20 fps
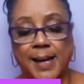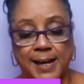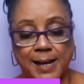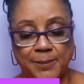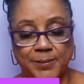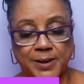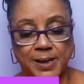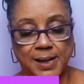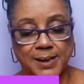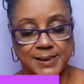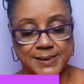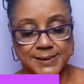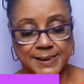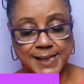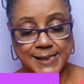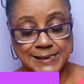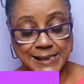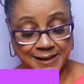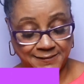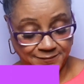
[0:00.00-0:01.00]
And I'll be honest,
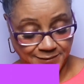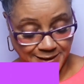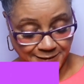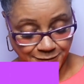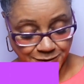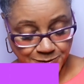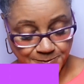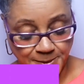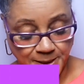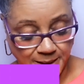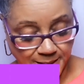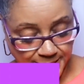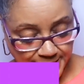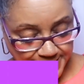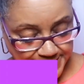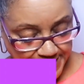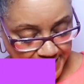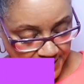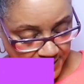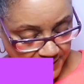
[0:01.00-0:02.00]
guys, I've never smelled
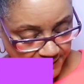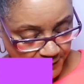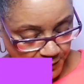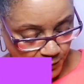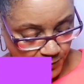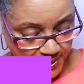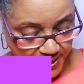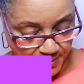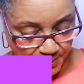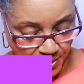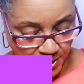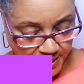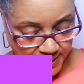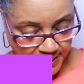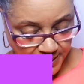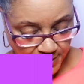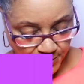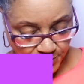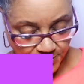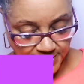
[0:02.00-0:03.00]
this. I don't even know why I bought
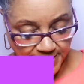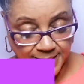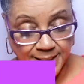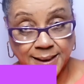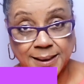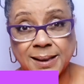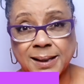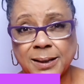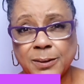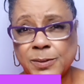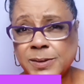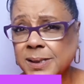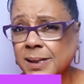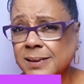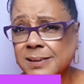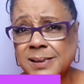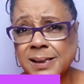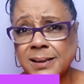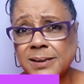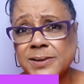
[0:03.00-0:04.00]
it, other than I think it was
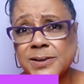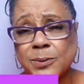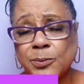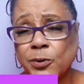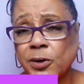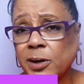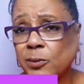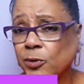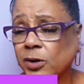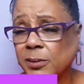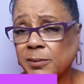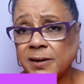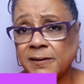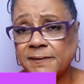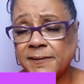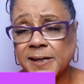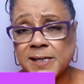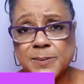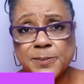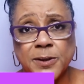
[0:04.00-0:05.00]
on sale somewhere, and one of my
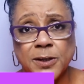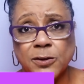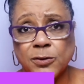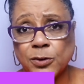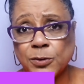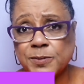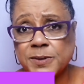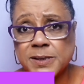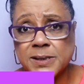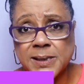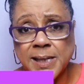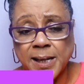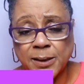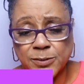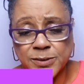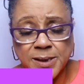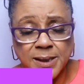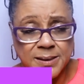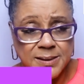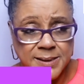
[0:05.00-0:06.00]
Facebook groups said it
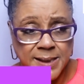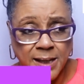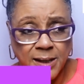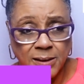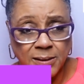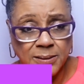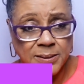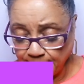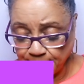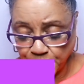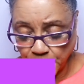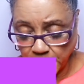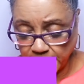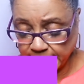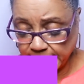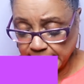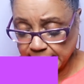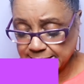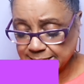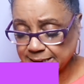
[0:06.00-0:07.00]
was on sale. Bought
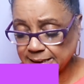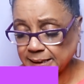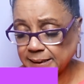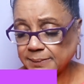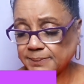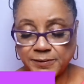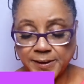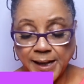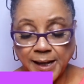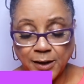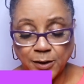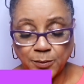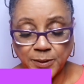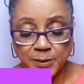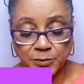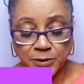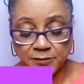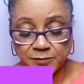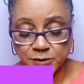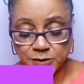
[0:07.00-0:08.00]
it. I don't
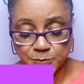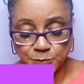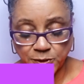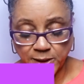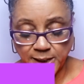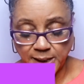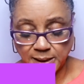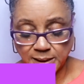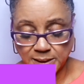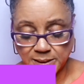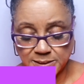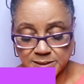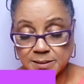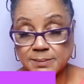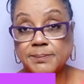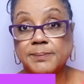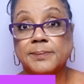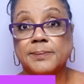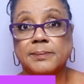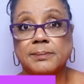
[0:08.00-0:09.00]
remember ever spraying this.
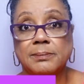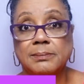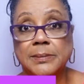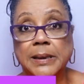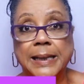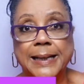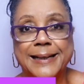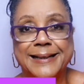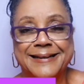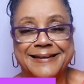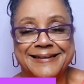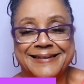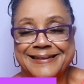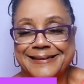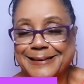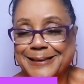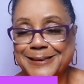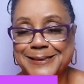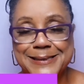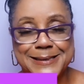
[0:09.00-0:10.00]

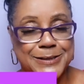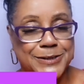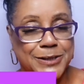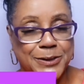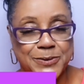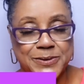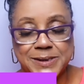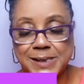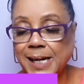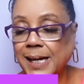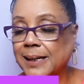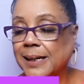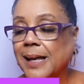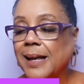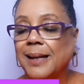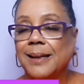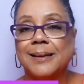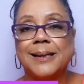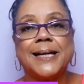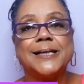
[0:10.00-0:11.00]
So sad.
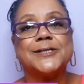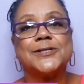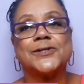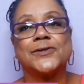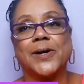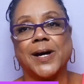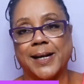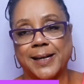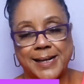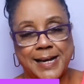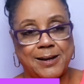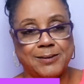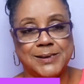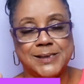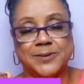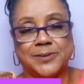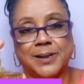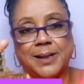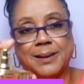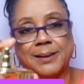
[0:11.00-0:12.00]
Let's try it now and
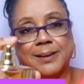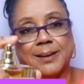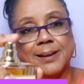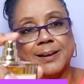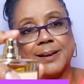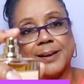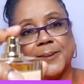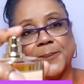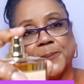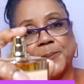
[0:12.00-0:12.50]
see what I think.